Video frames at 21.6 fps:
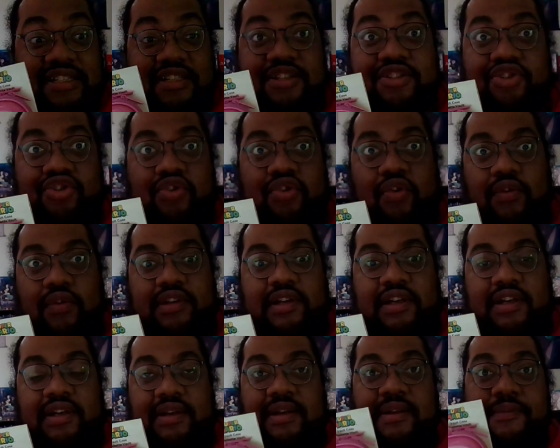
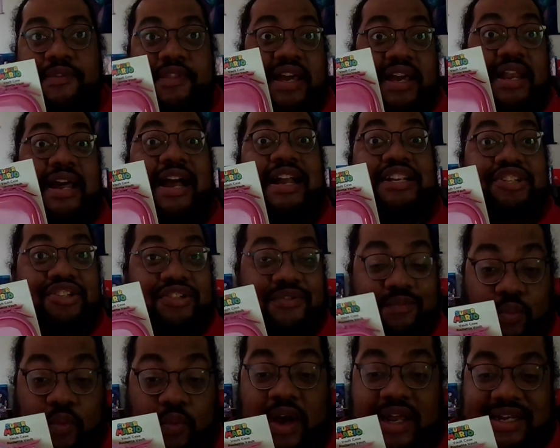controller that I
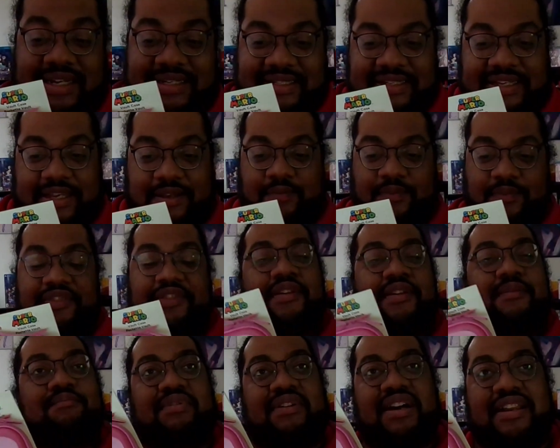wanted to get with
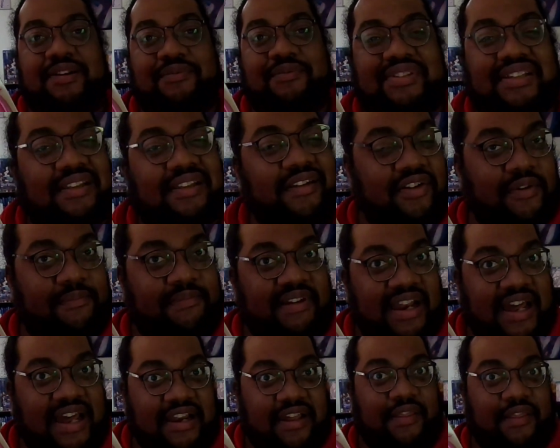it, but it was a little bit
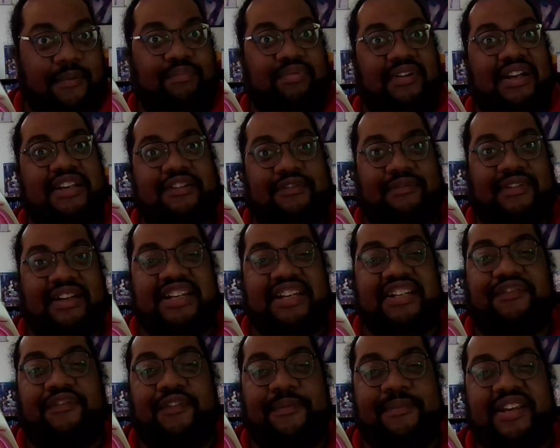out of the price
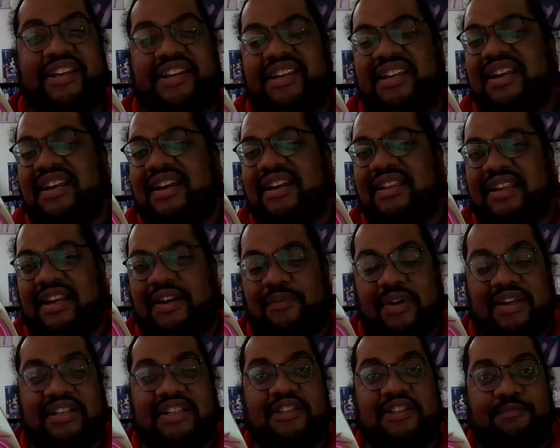range for me that I
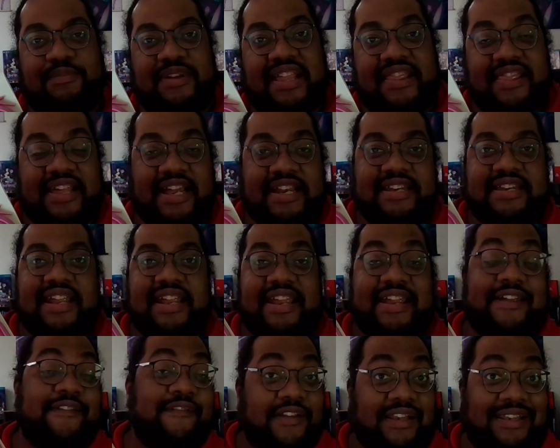wanted to spend that
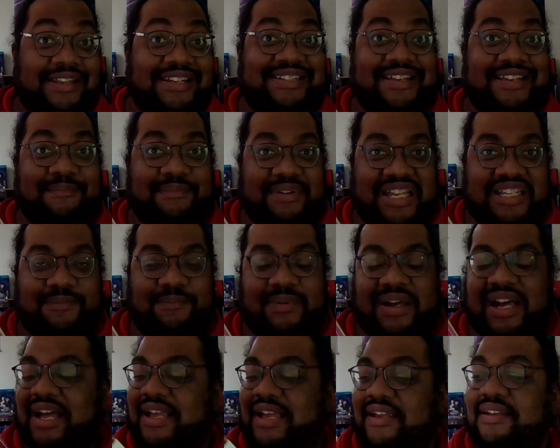day, at least at Best
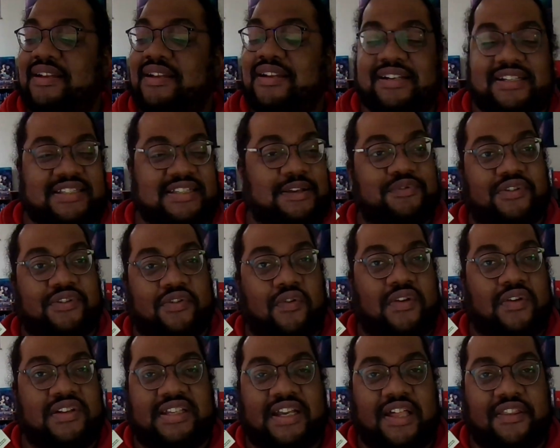Buy, because I was
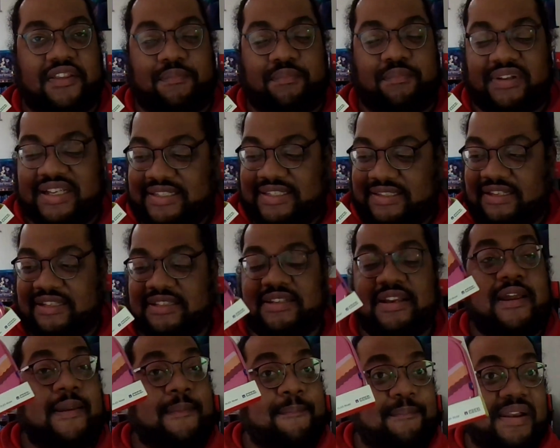going to other places.
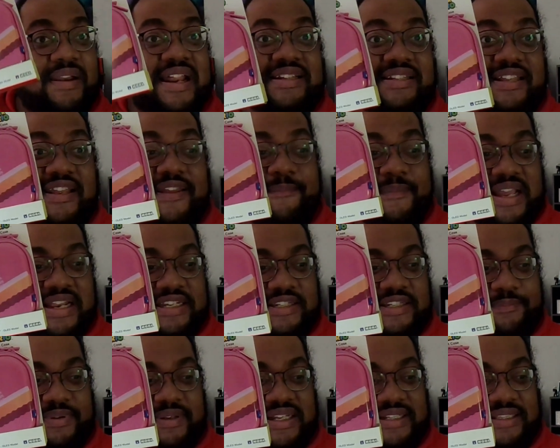But I did manage
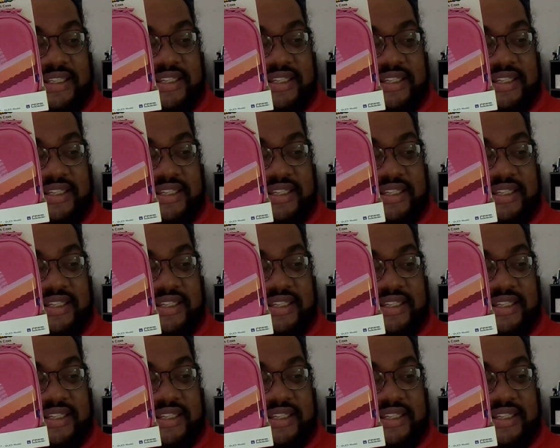to pick